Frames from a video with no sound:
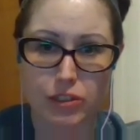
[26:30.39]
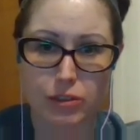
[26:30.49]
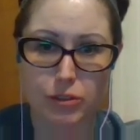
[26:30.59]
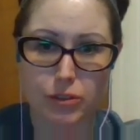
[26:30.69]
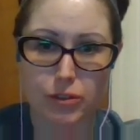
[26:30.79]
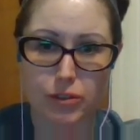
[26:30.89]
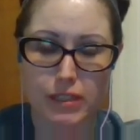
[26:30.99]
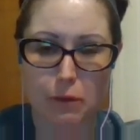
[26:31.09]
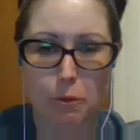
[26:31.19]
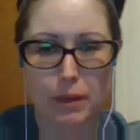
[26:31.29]
to,
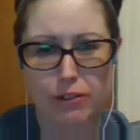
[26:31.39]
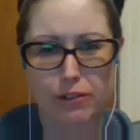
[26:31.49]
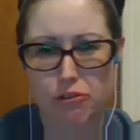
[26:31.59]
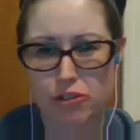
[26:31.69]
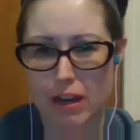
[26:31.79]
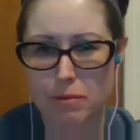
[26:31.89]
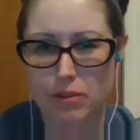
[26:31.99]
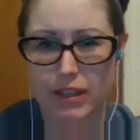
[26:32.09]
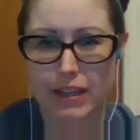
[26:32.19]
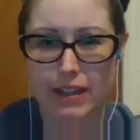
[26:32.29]
say, window shop, you
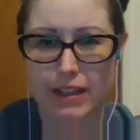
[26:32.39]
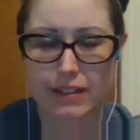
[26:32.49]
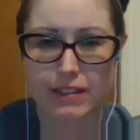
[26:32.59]
can't